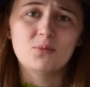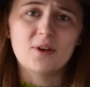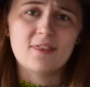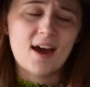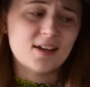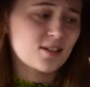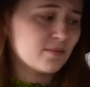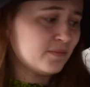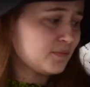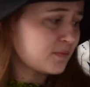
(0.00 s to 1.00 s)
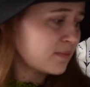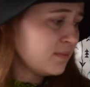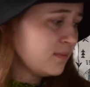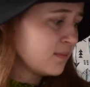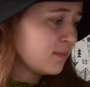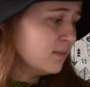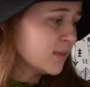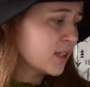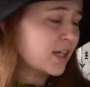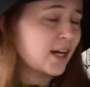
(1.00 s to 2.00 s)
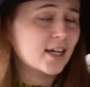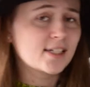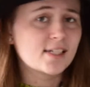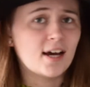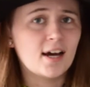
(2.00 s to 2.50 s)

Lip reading: with that. And